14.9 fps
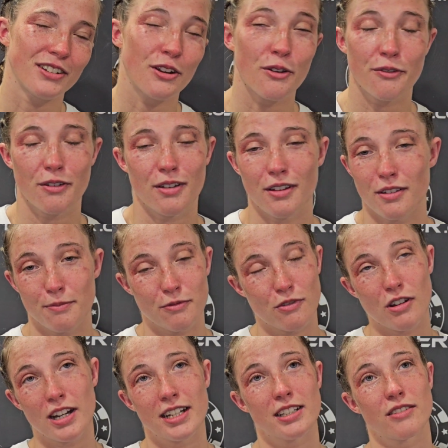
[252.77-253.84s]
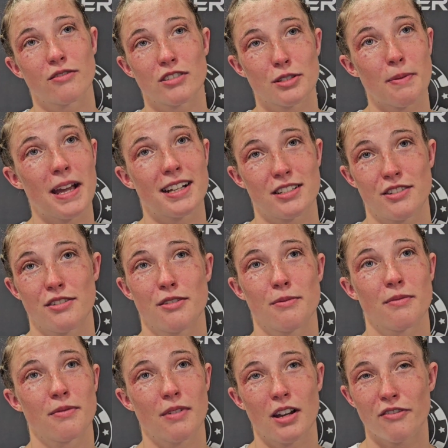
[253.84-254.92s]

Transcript: you know, credit, respect to them.